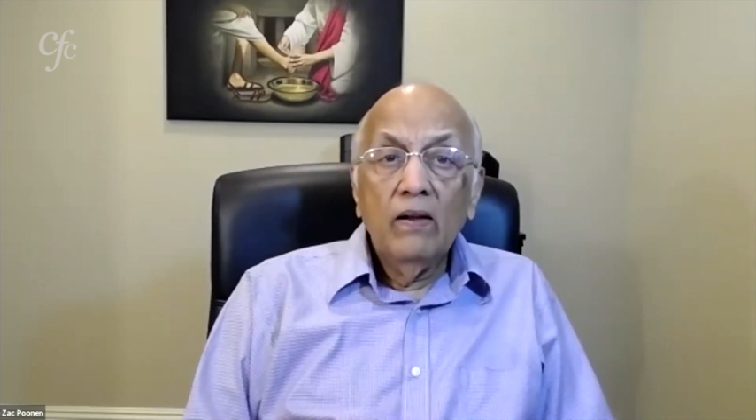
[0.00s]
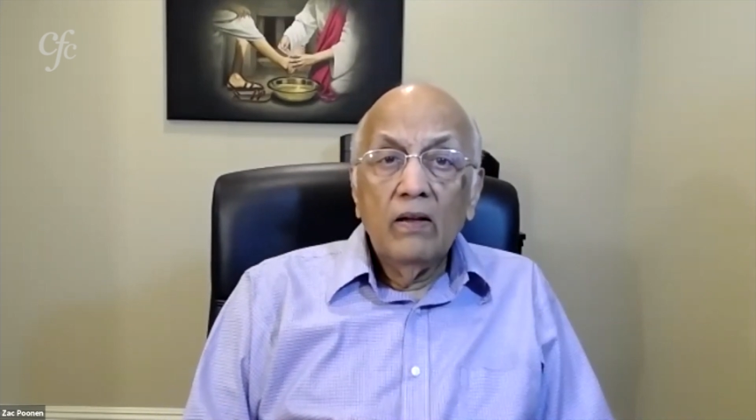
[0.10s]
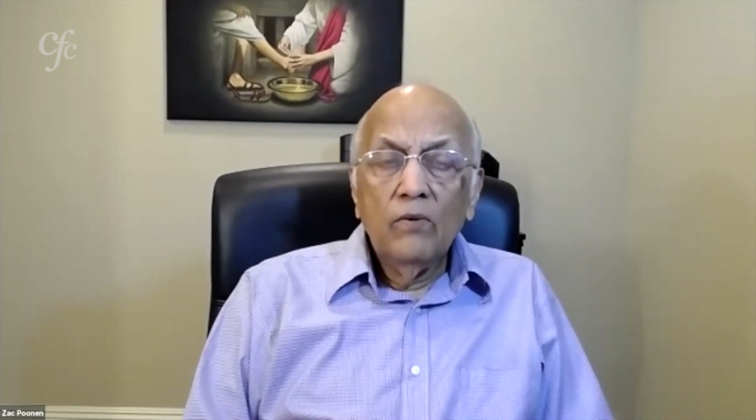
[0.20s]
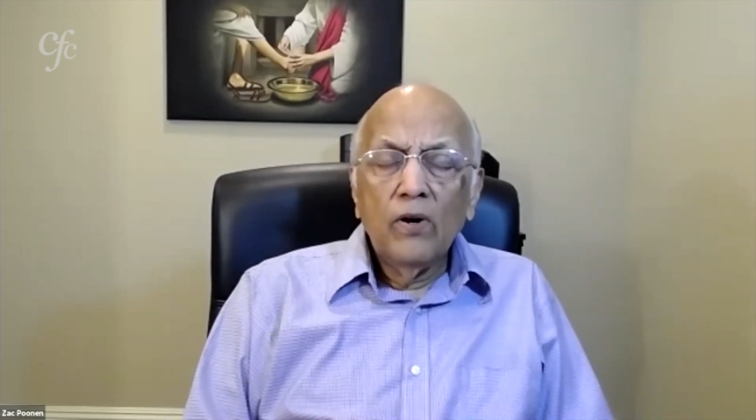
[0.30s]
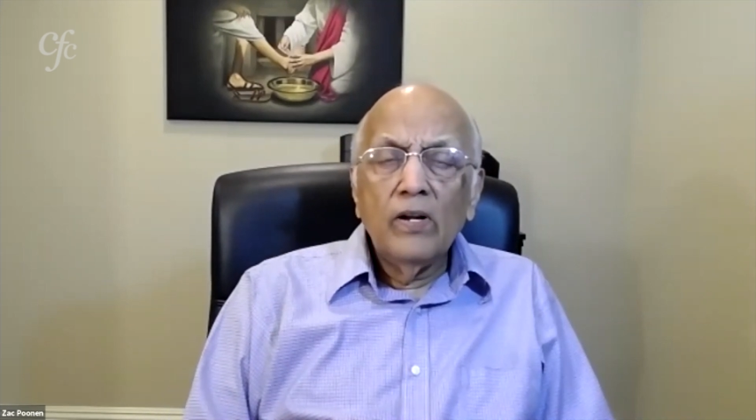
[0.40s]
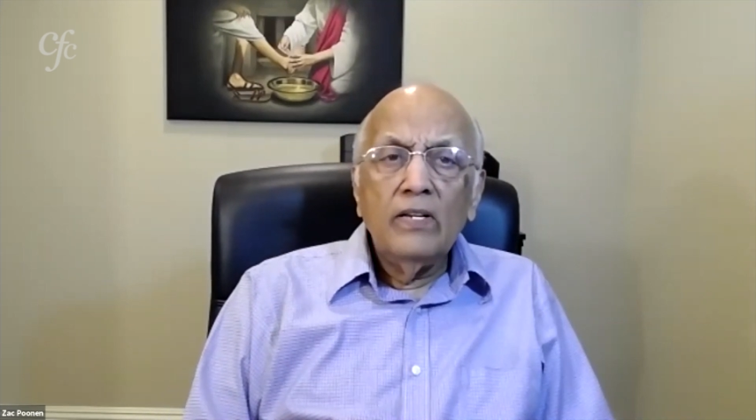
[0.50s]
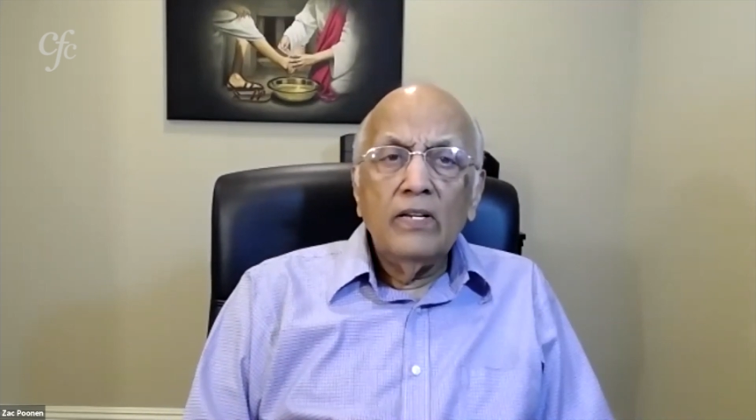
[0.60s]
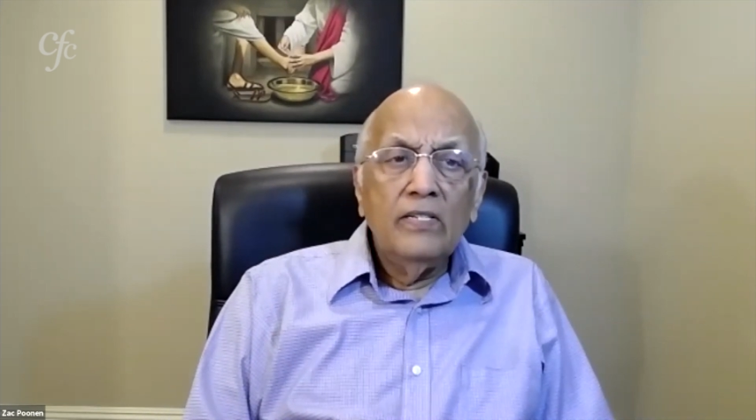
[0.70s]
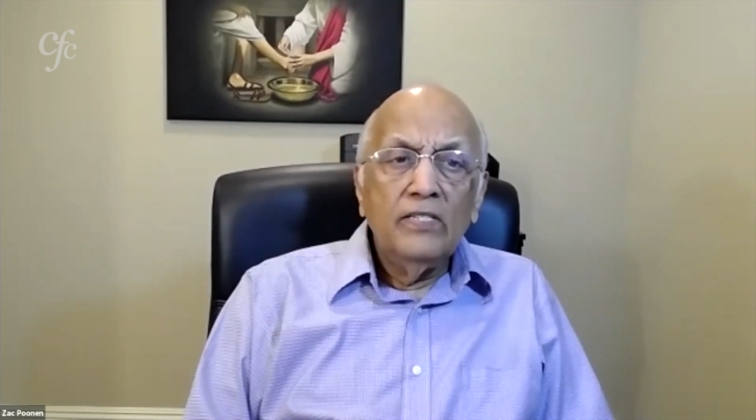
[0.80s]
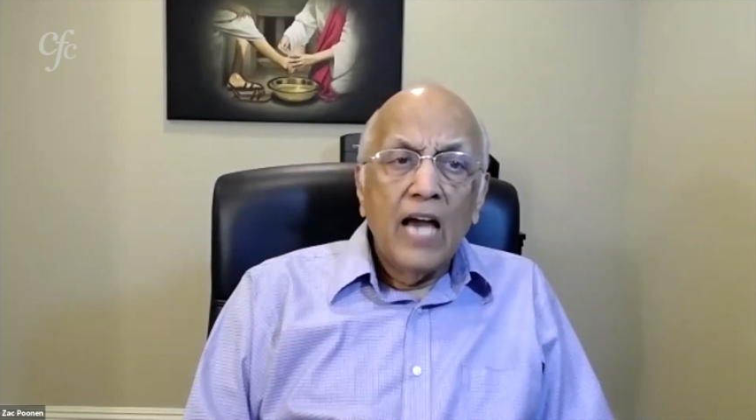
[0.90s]
What a
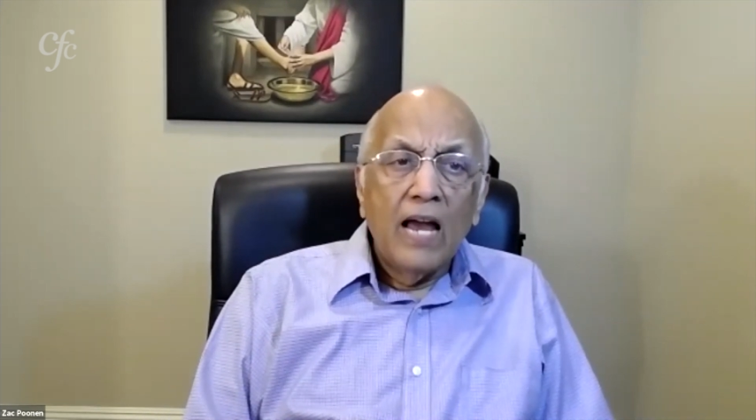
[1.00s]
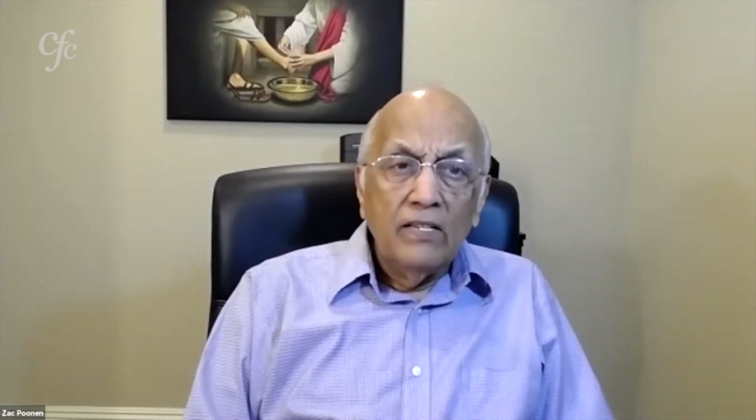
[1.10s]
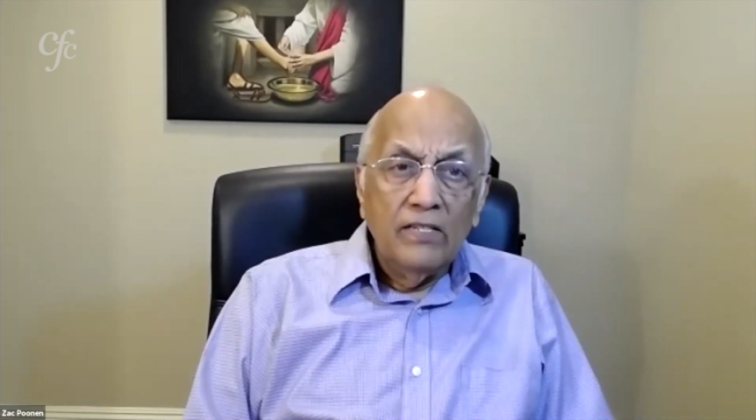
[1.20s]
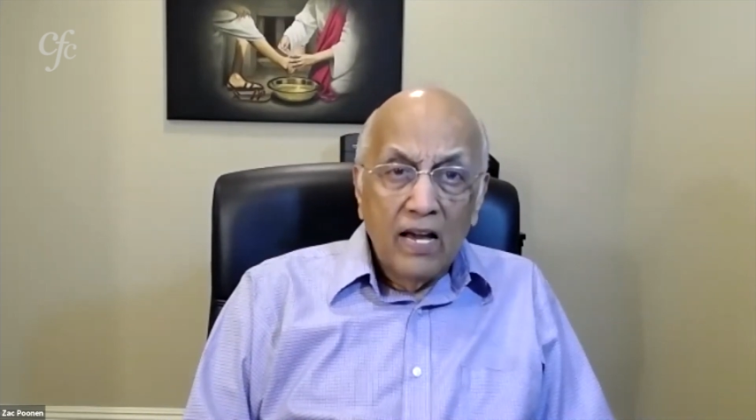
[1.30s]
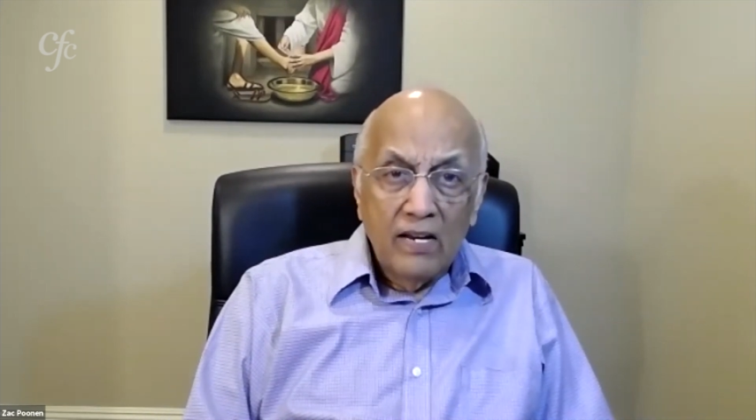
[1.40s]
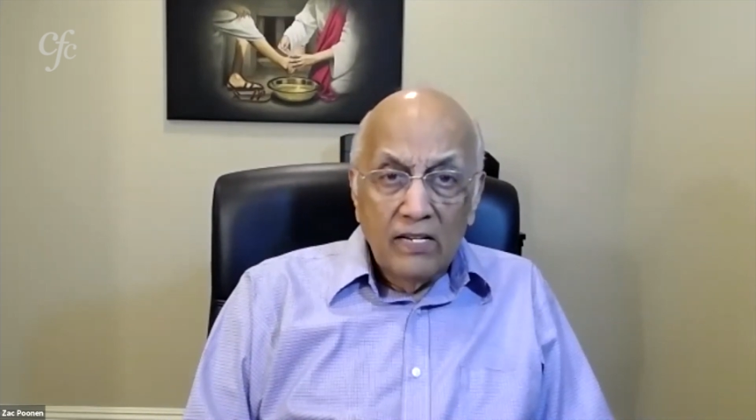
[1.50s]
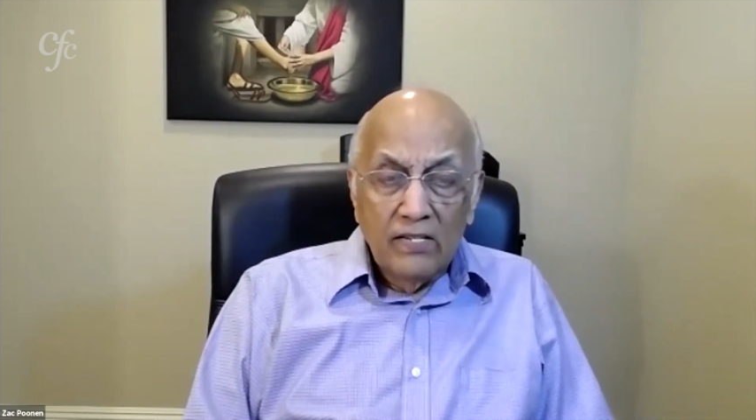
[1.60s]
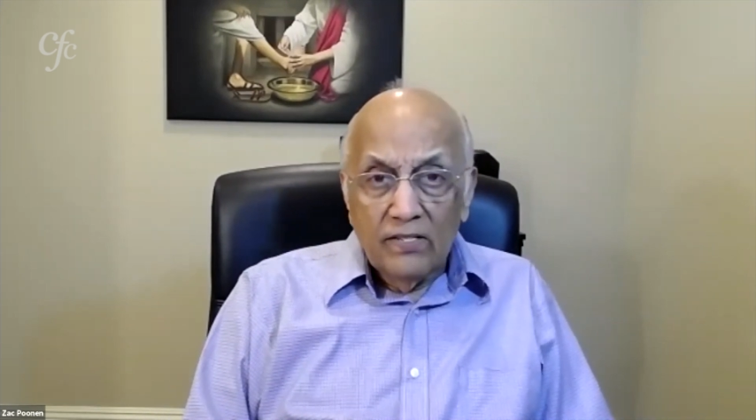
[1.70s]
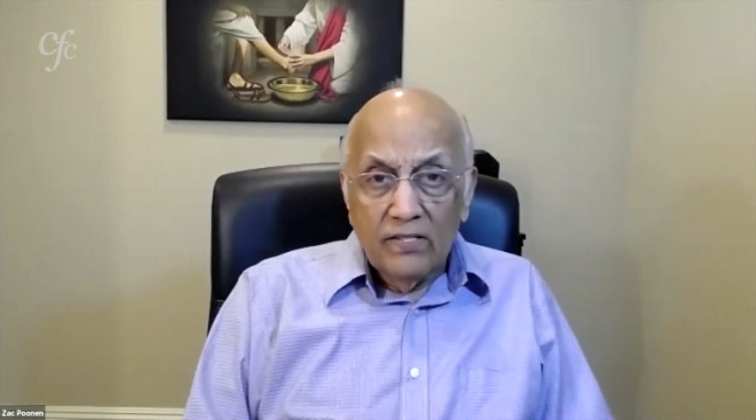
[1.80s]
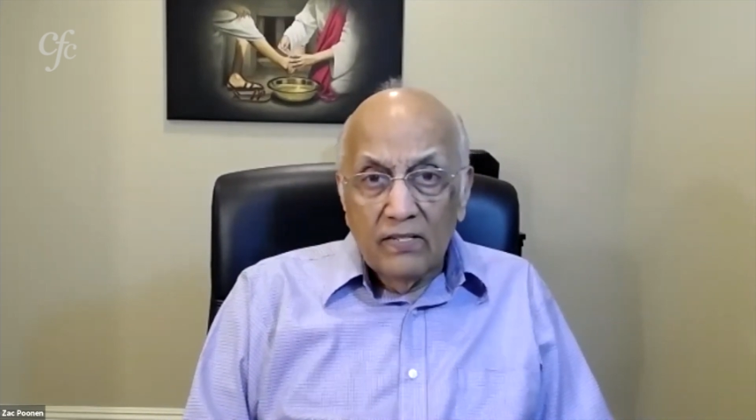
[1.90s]
challenge that
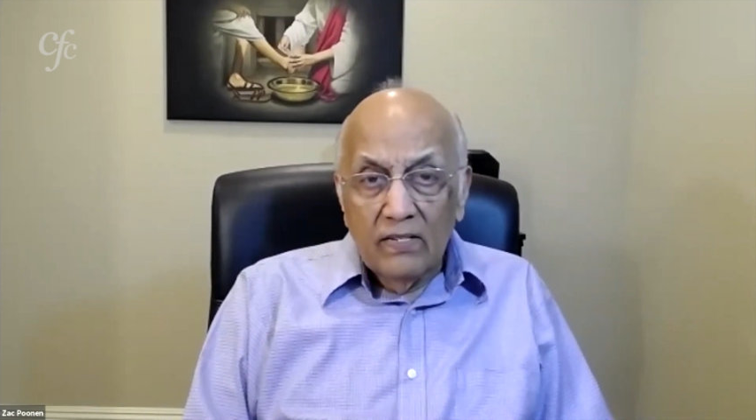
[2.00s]
is.